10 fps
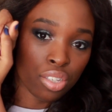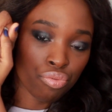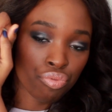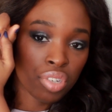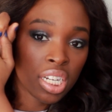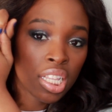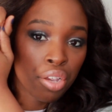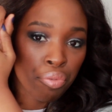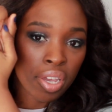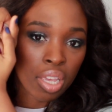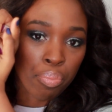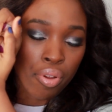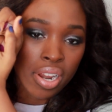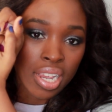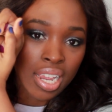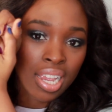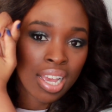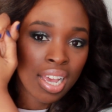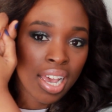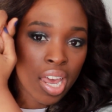It's really, really
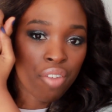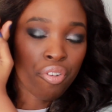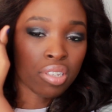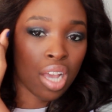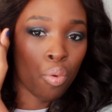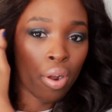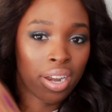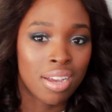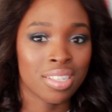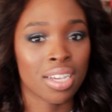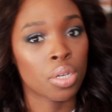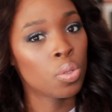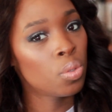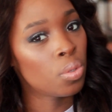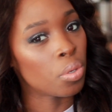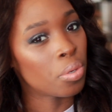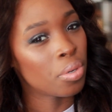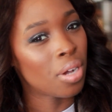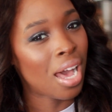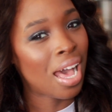pretty, and at first I wore it and I was like, ooh,
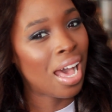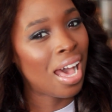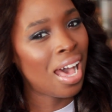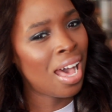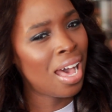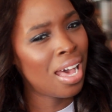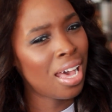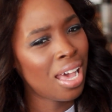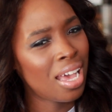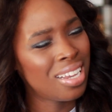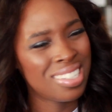ah,